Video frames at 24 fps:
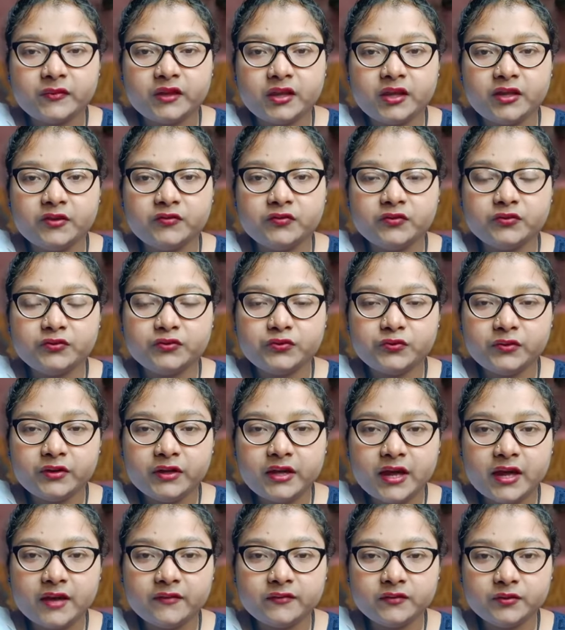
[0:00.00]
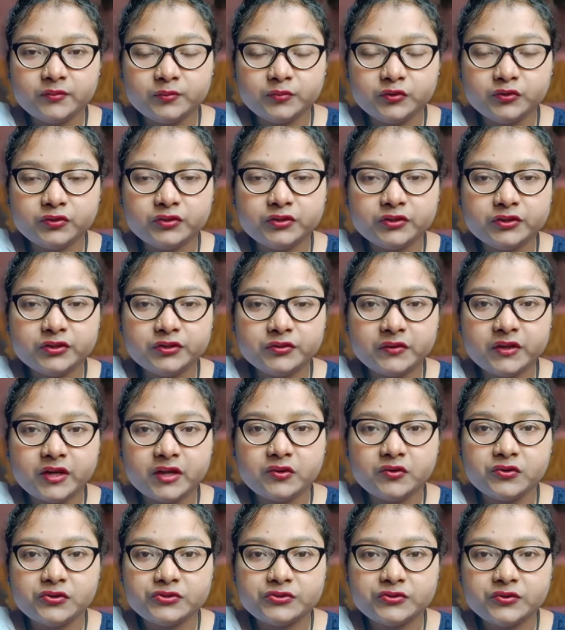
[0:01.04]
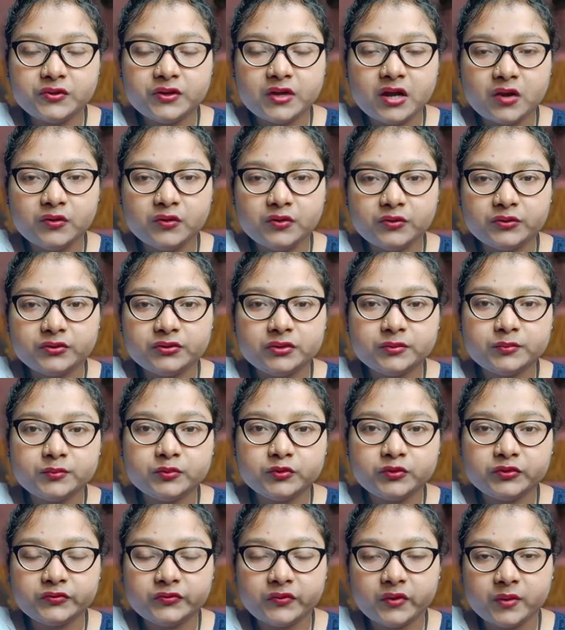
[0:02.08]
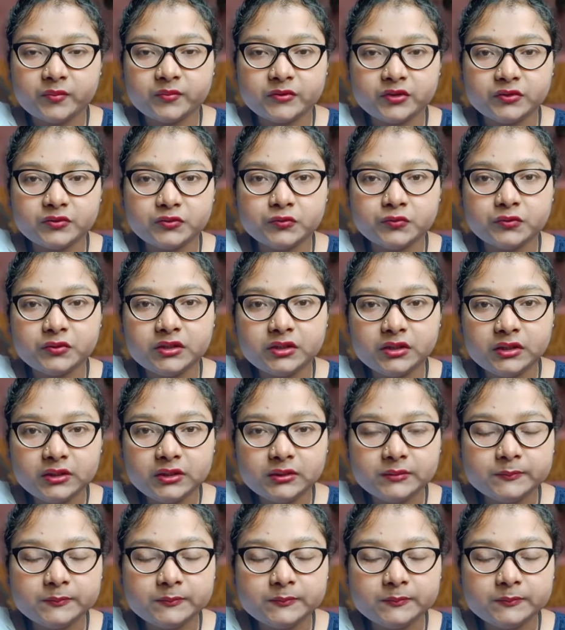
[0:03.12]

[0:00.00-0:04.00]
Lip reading: If you don't have the book, you can also download the book from the Google.